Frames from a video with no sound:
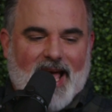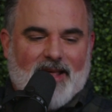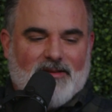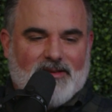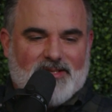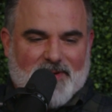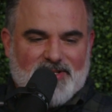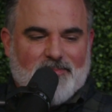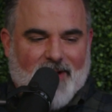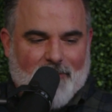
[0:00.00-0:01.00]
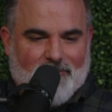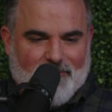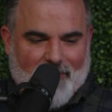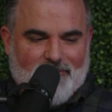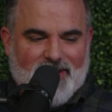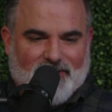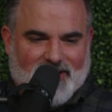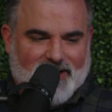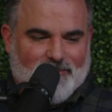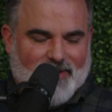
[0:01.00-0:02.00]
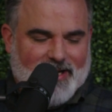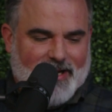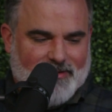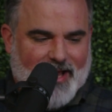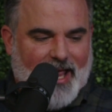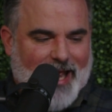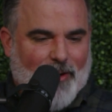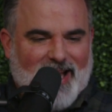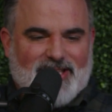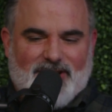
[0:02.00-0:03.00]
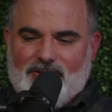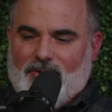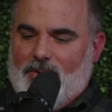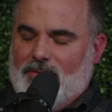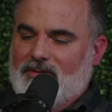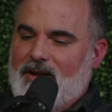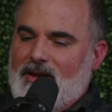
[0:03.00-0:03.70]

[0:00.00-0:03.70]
and especially my my middle kid, my now eighteen year old,